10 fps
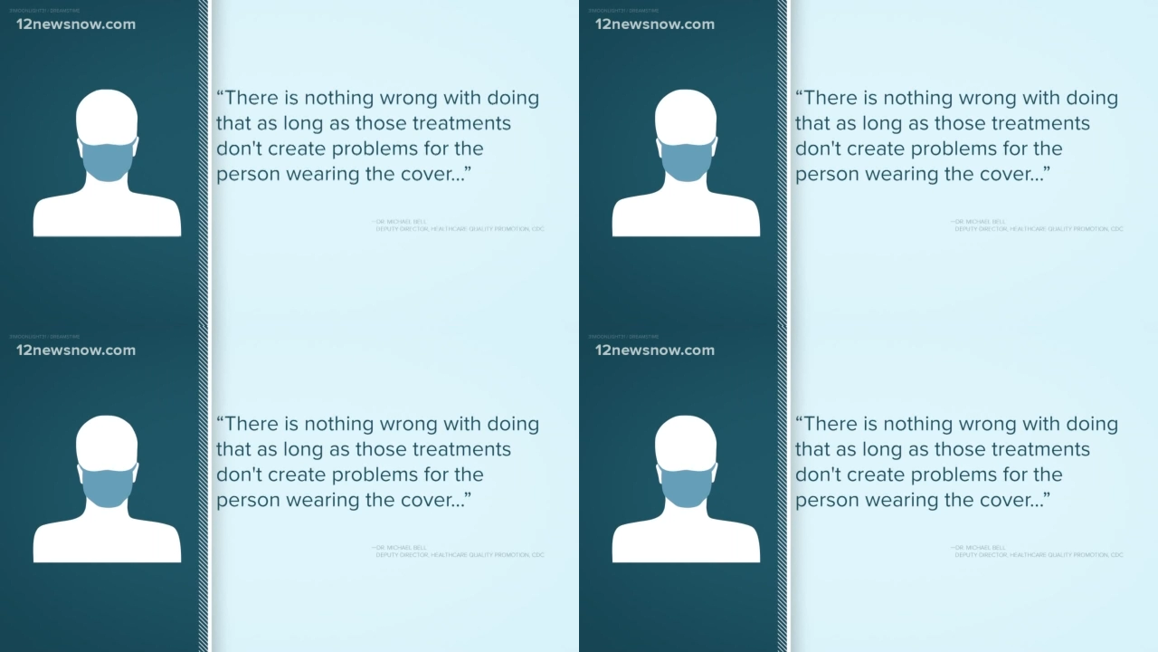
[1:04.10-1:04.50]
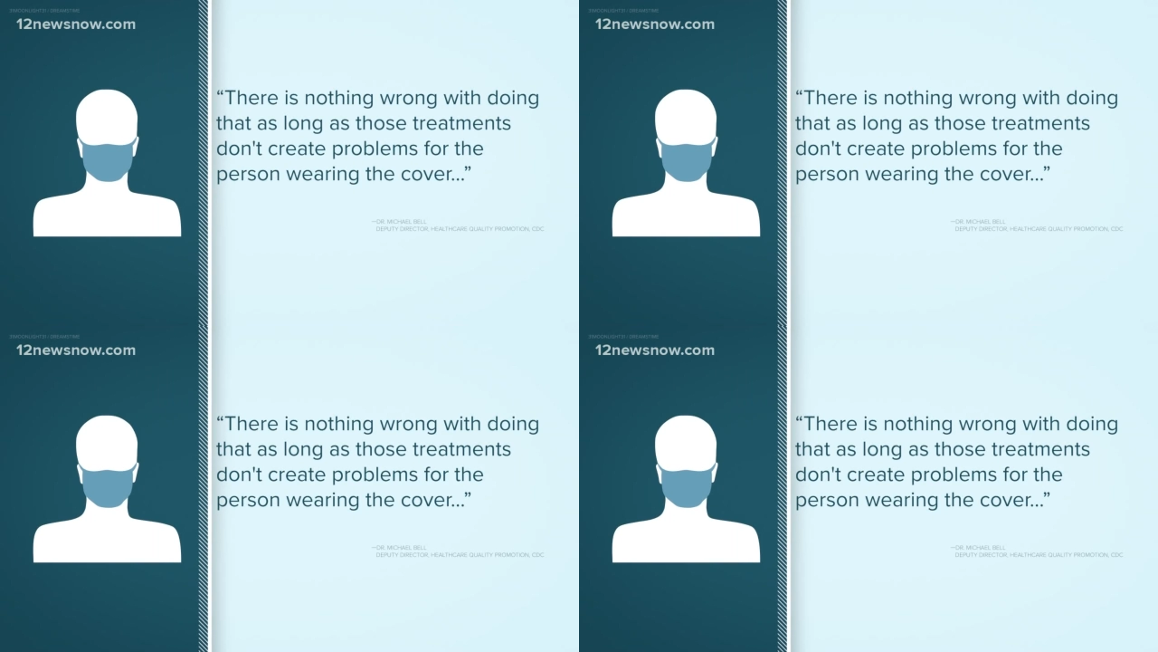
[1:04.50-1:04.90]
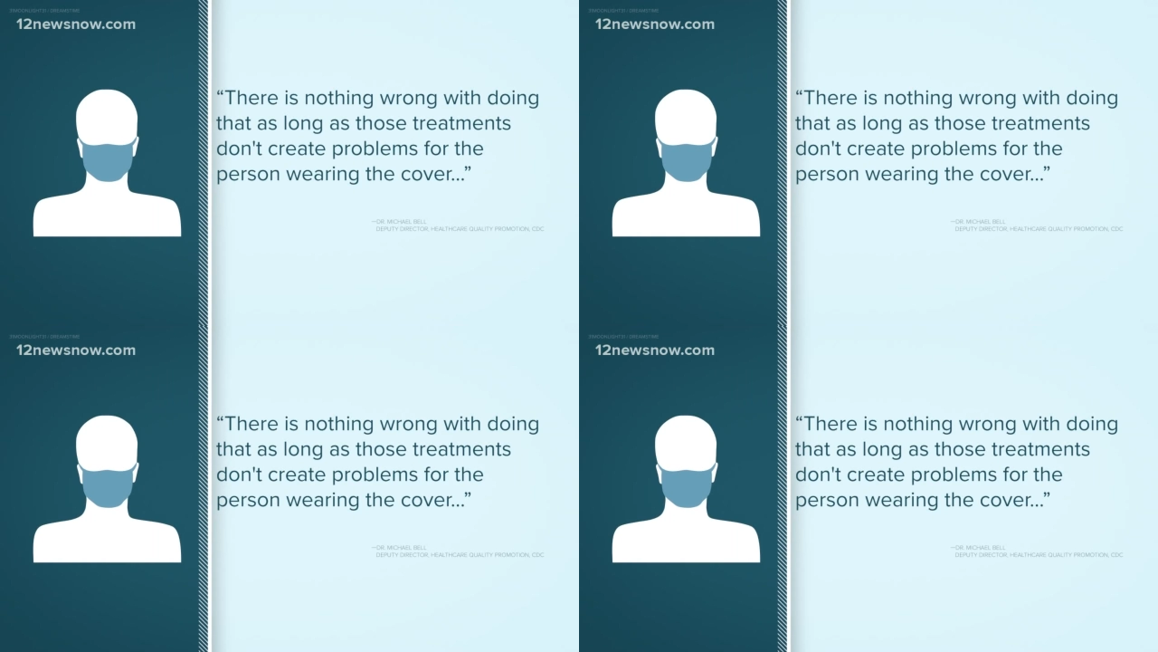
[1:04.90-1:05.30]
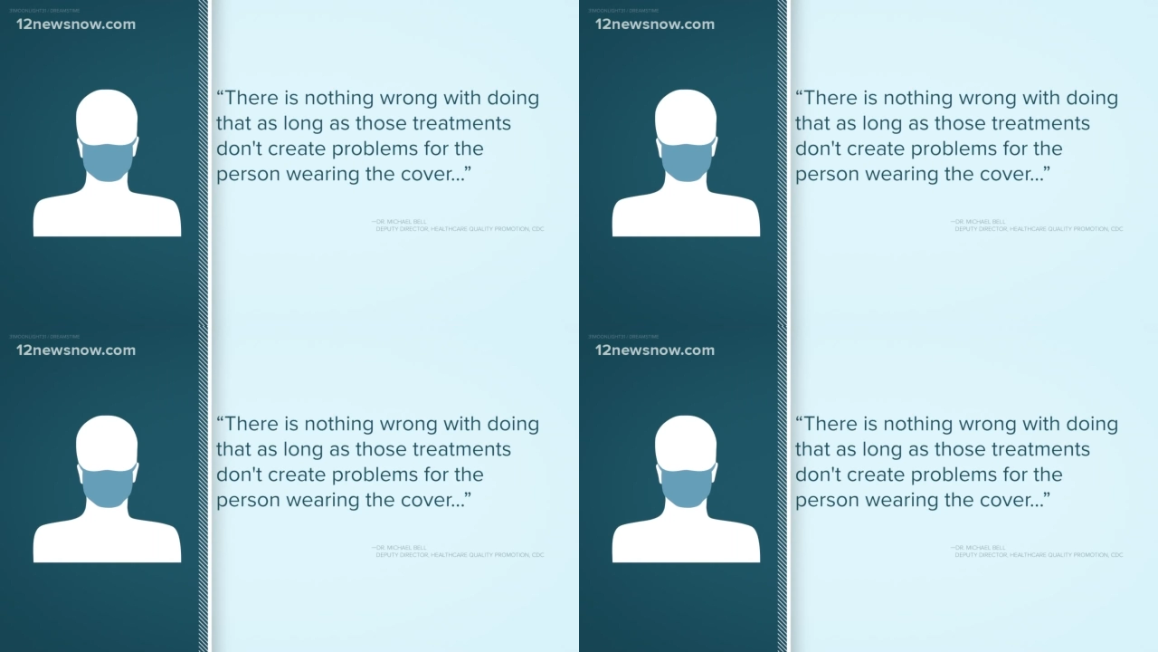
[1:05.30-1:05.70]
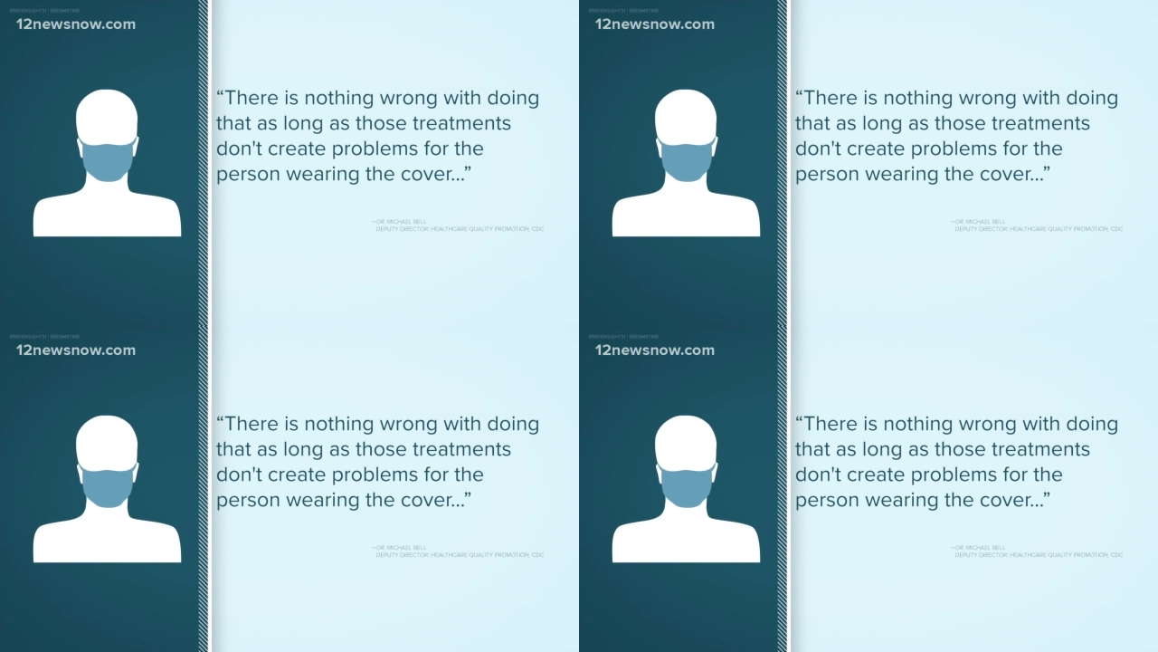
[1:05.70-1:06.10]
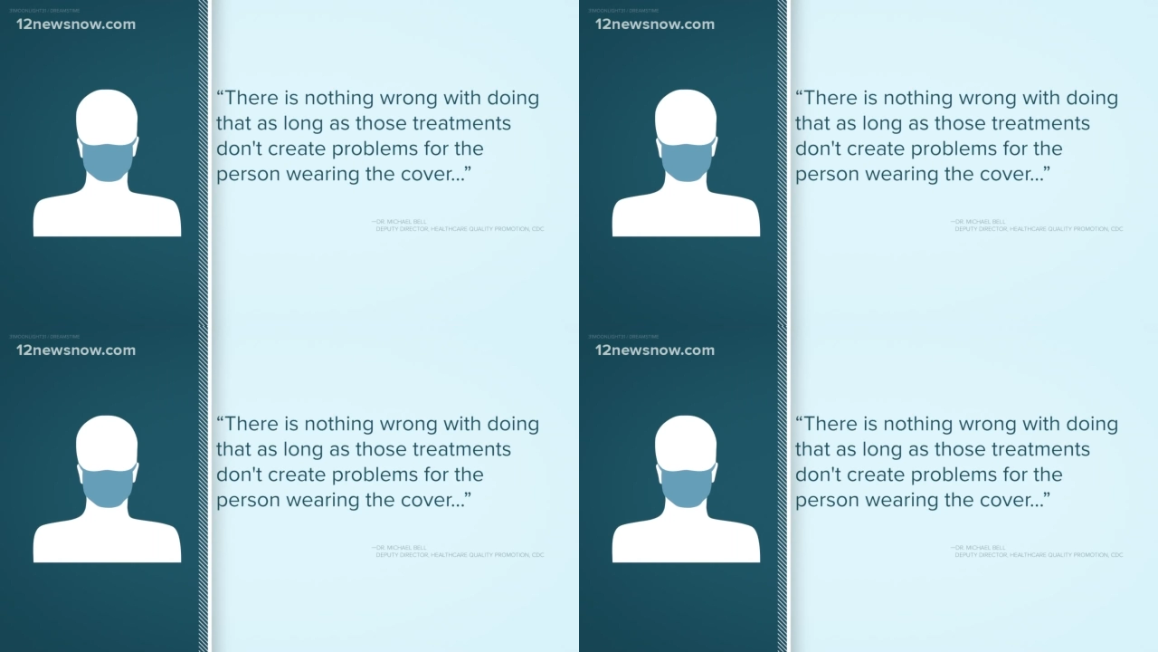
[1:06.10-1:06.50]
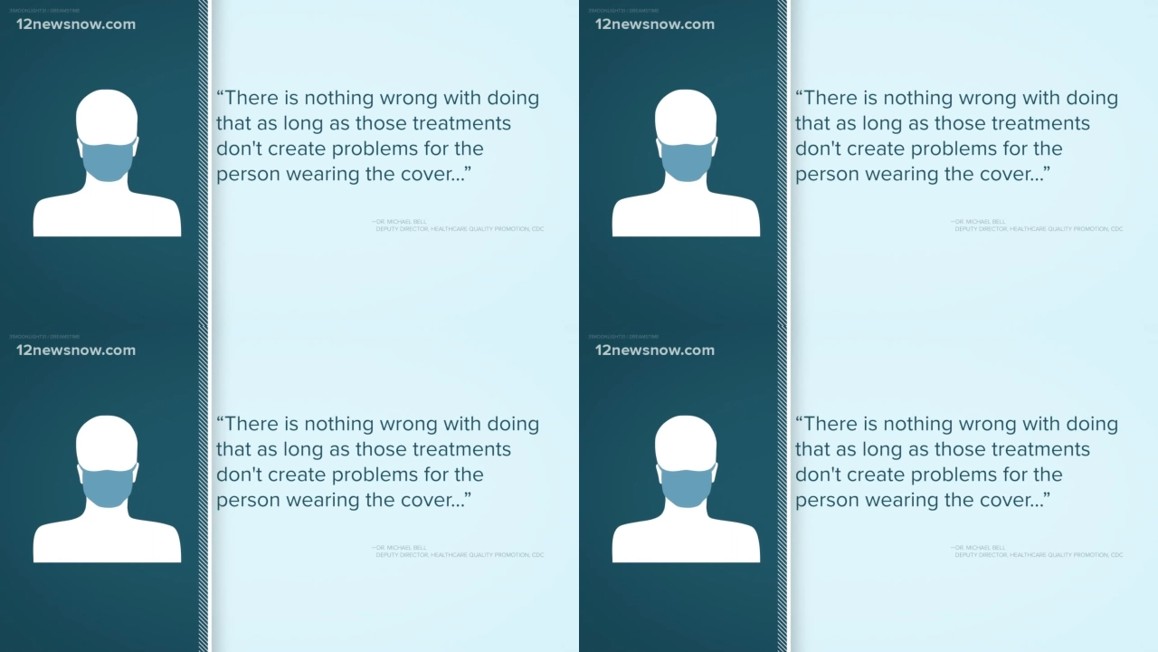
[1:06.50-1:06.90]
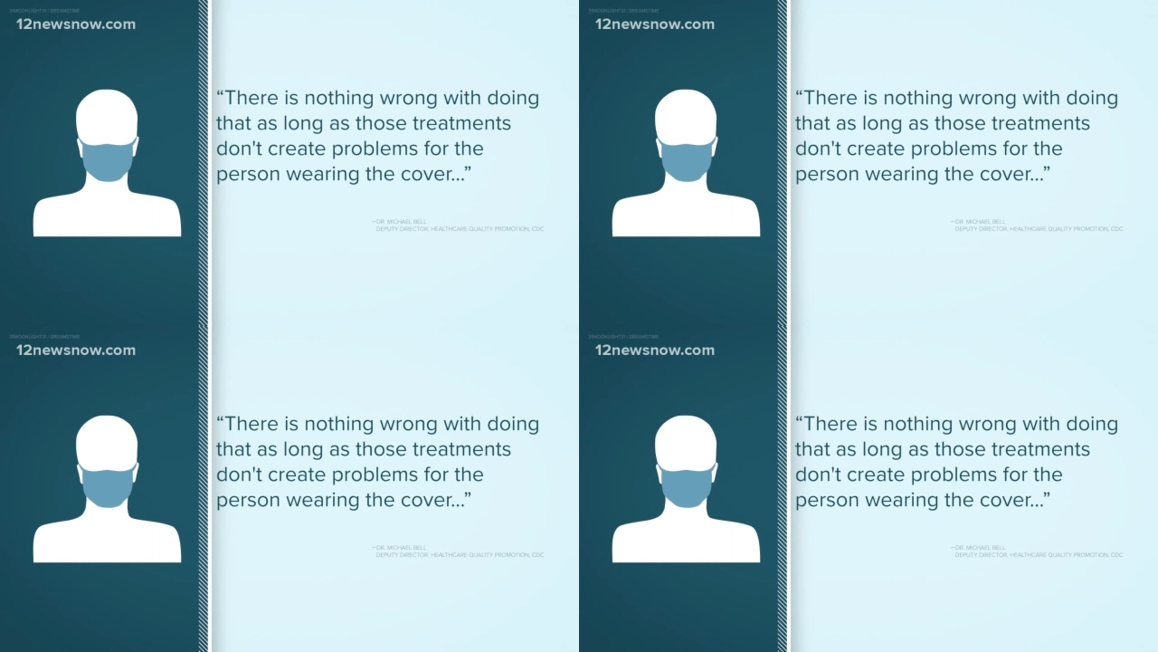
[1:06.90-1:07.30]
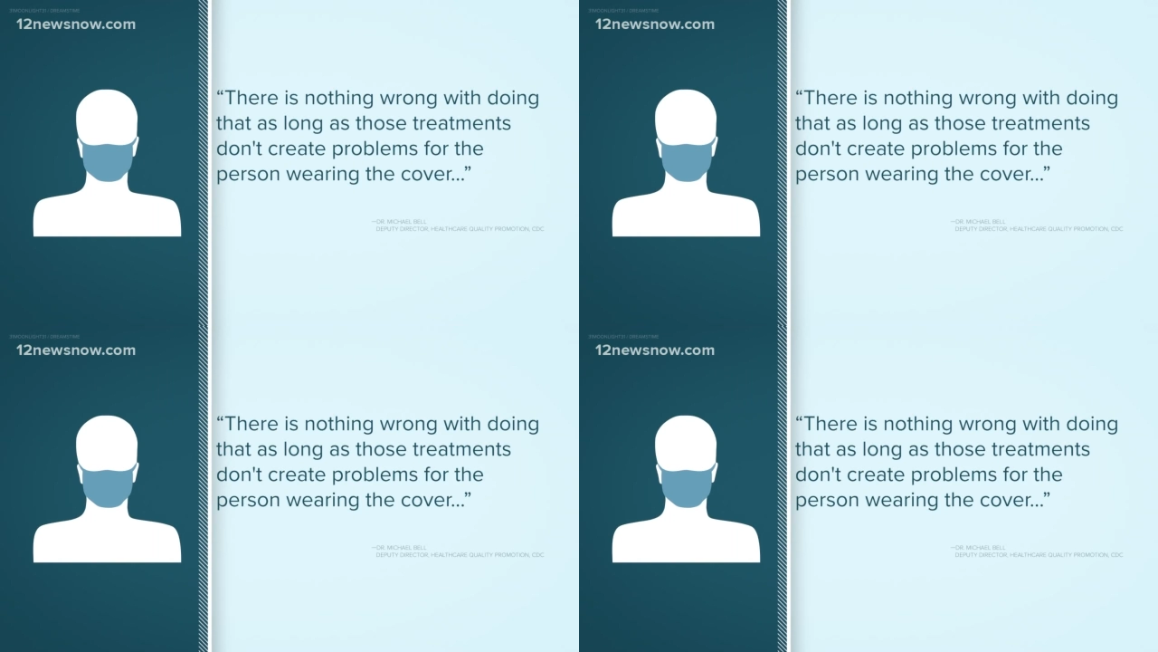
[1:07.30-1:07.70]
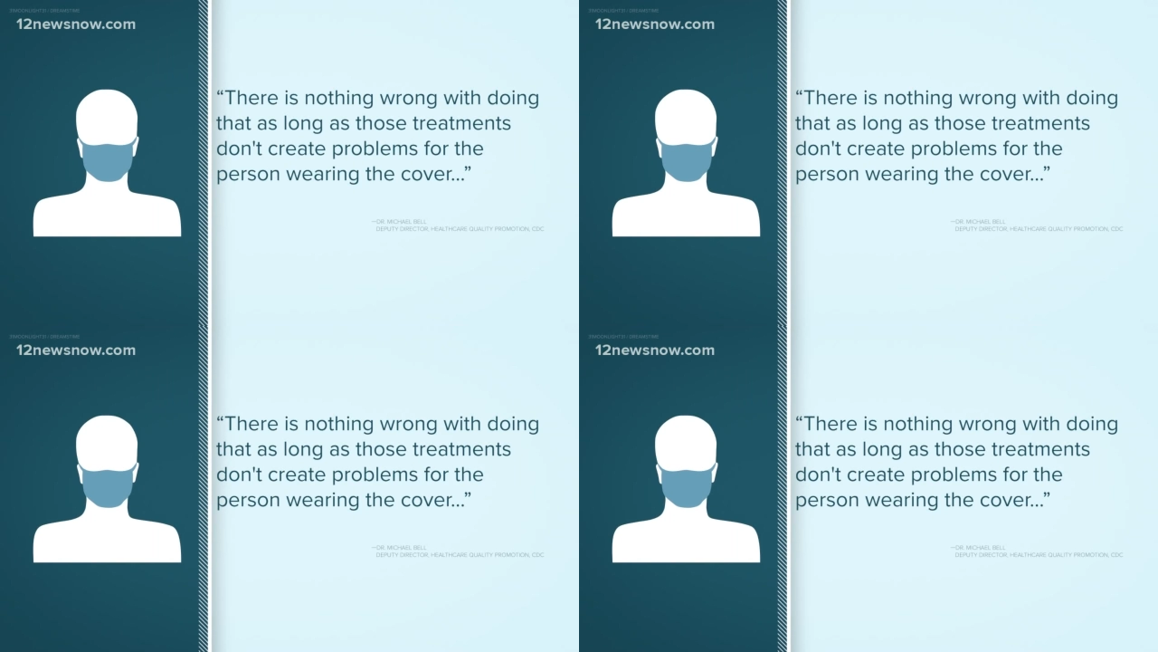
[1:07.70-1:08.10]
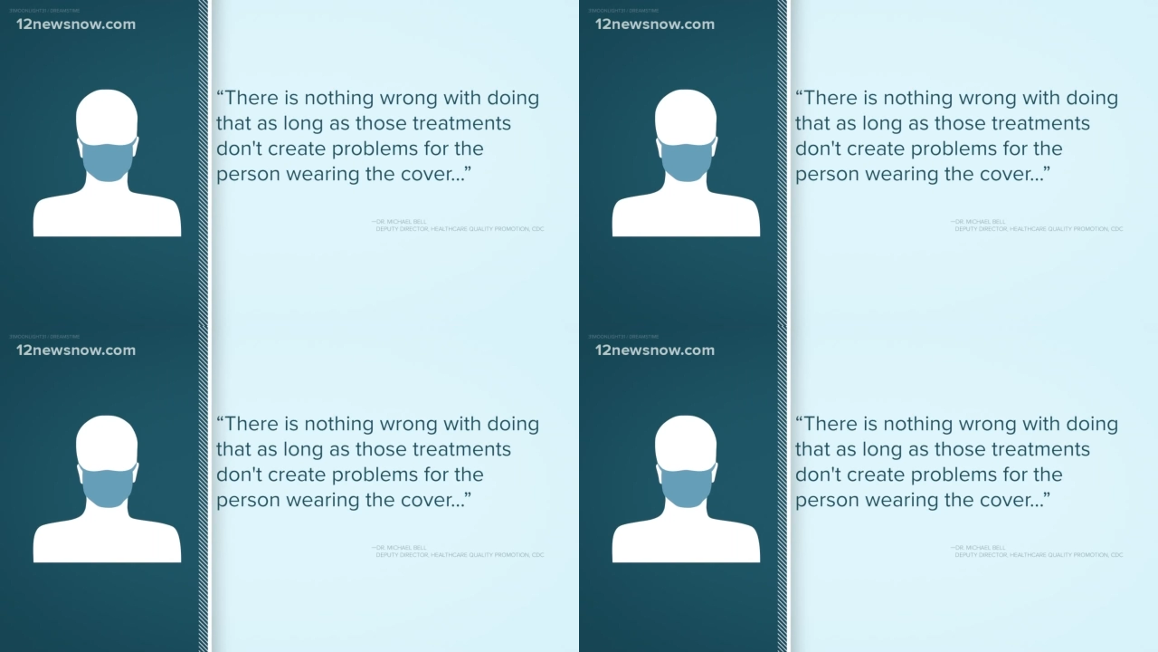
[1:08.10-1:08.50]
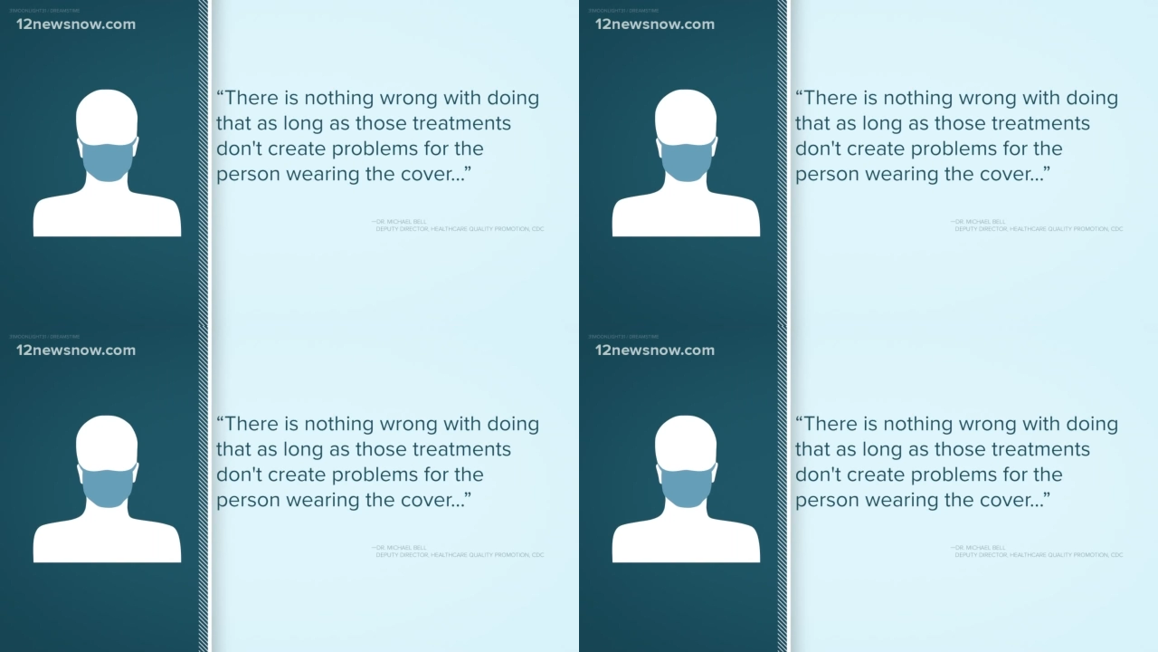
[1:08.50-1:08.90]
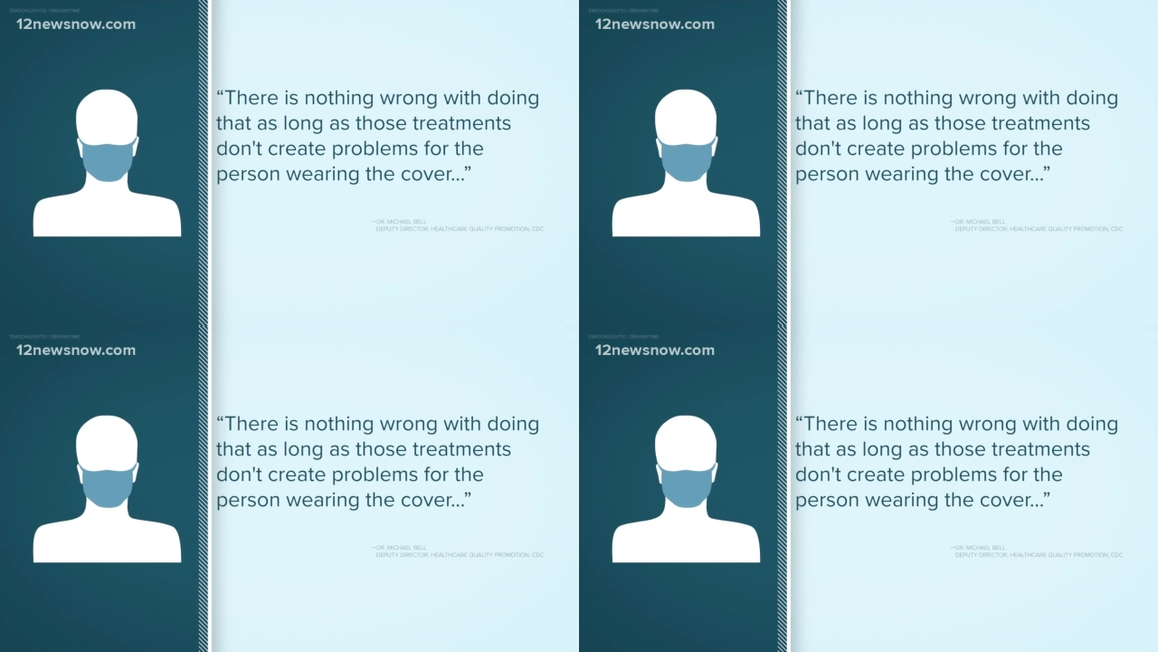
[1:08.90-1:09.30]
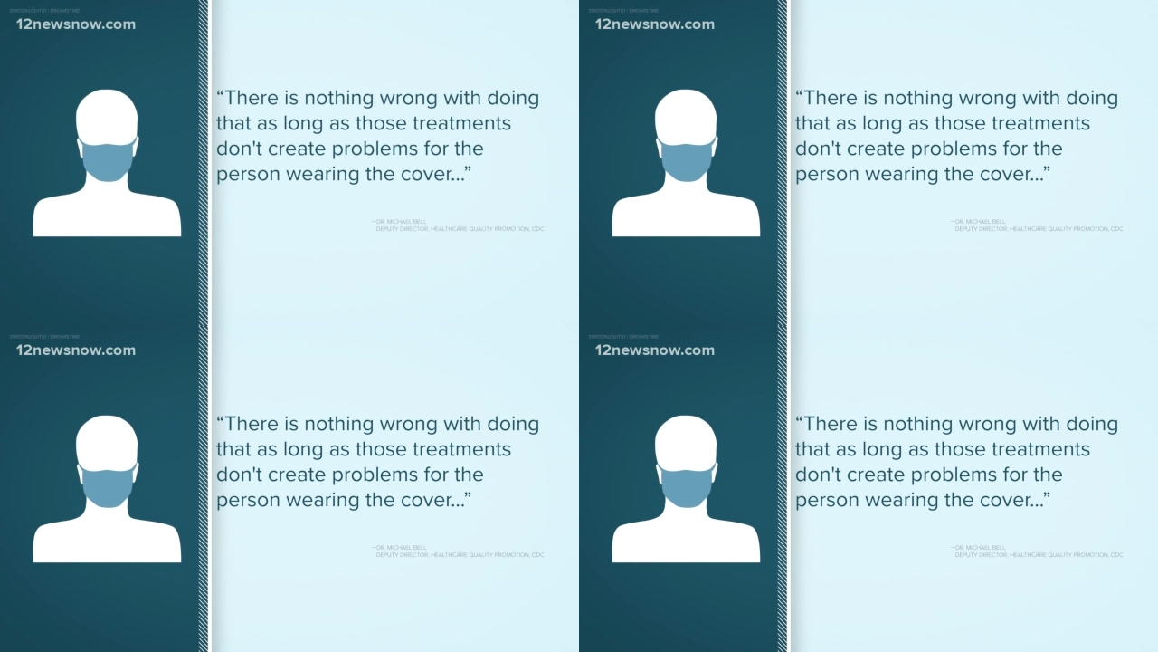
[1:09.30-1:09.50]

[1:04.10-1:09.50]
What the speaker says: No face is visible, so there are no lips to read.